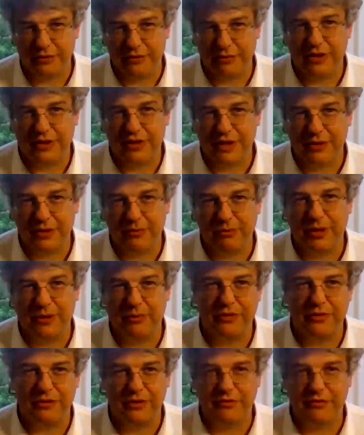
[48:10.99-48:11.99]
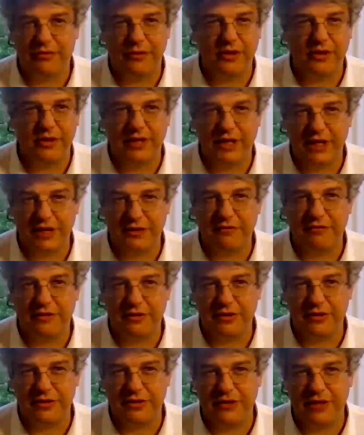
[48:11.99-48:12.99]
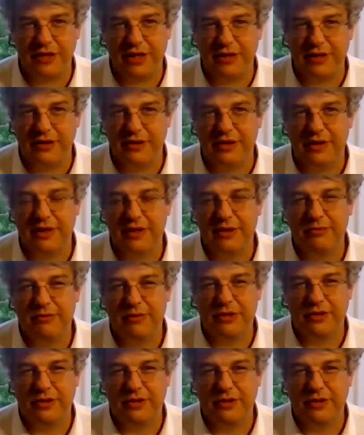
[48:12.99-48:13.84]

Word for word: together with other people, to avoid that as far as you can,